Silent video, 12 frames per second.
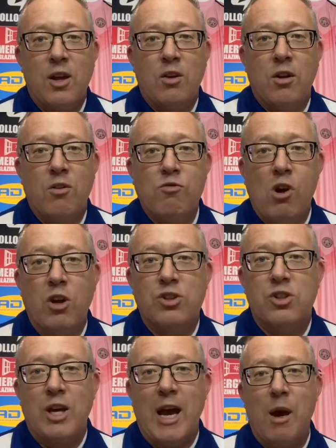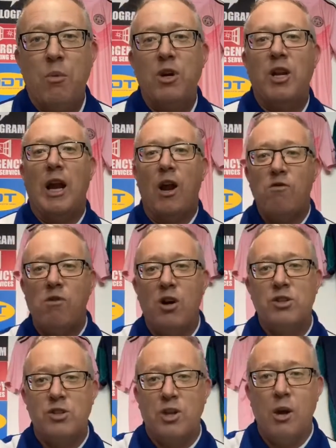Ross Howard, hello
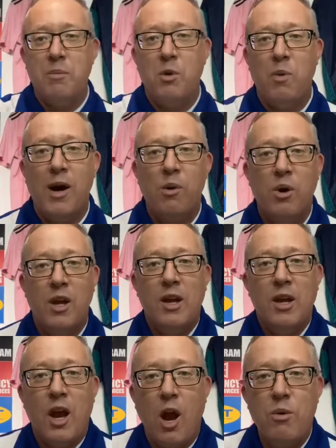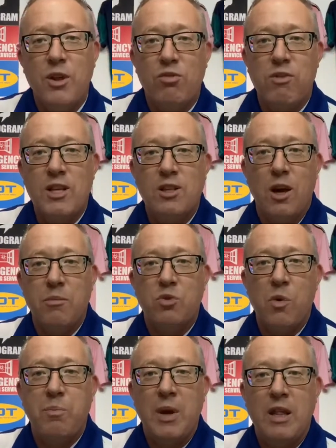Ross, I hope you're well. Only 3 times
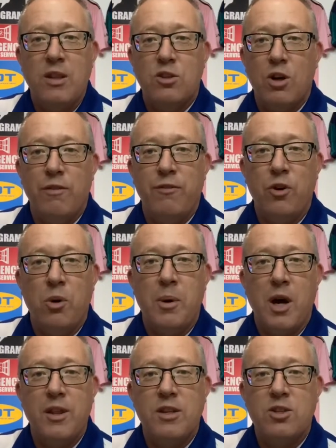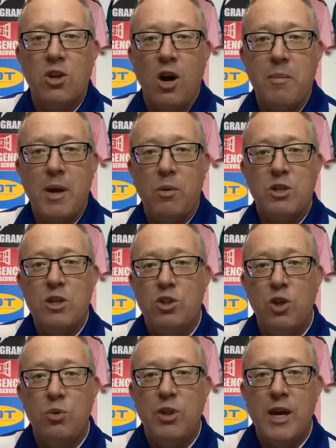we've been in the top 4 by this time. That was in
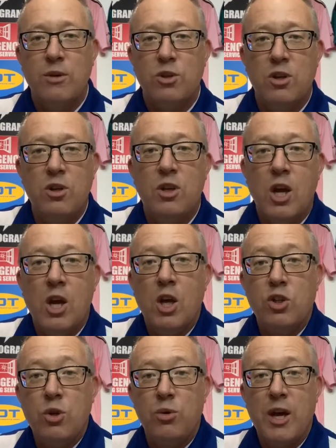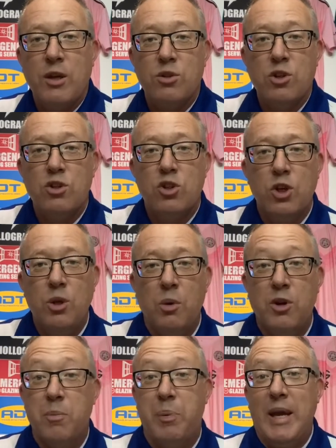2000, 2002
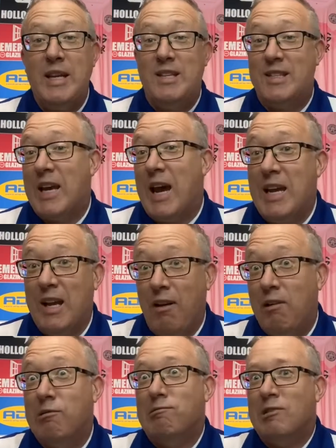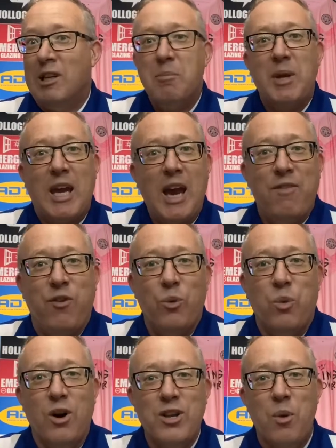under Peter Taylor. Be careful
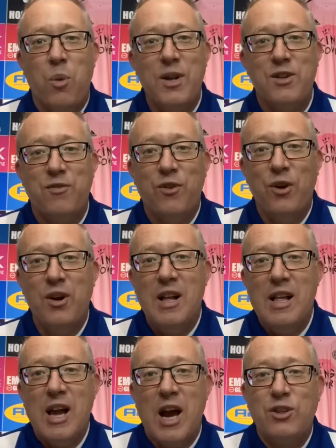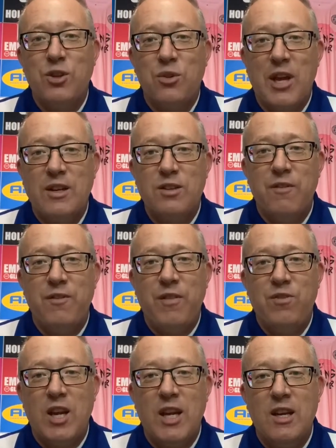what you wish for.
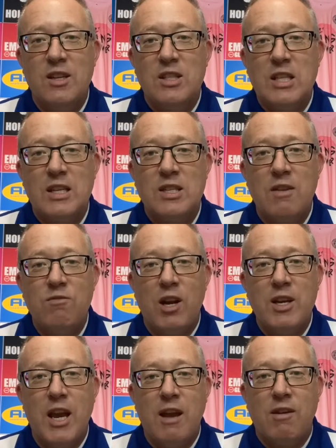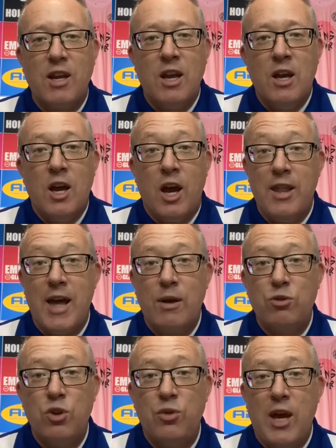2015 and 16 Ranieri. And now
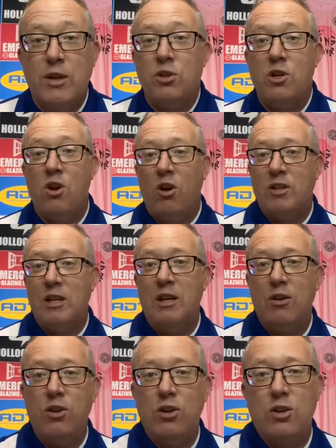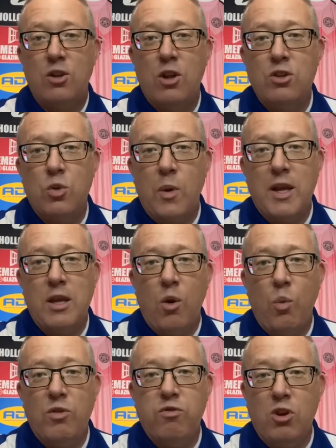2019 and 20
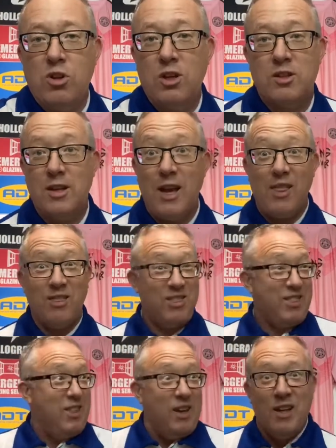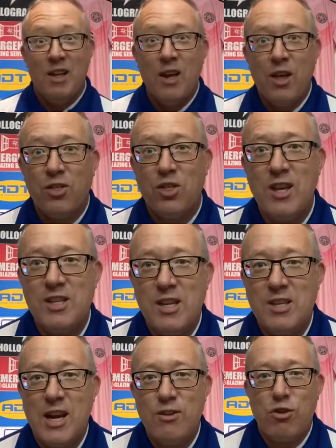with Rodgers. This
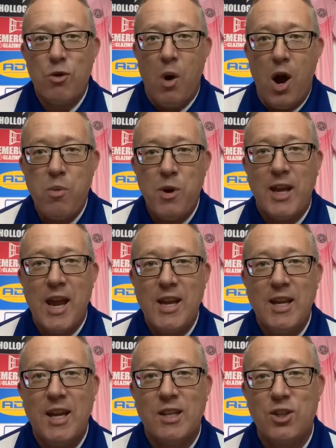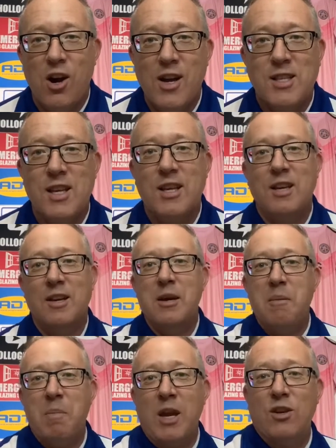is, Andrew, why we're getting excited.
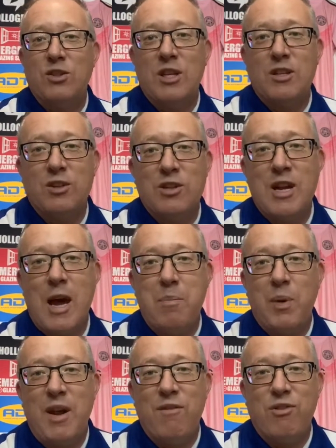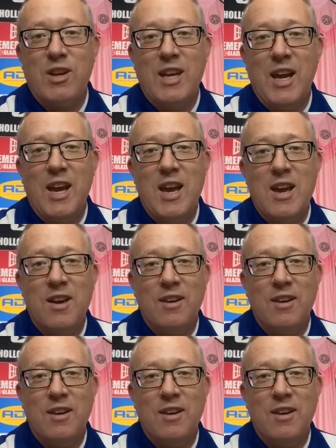Because it doesn't happen every year.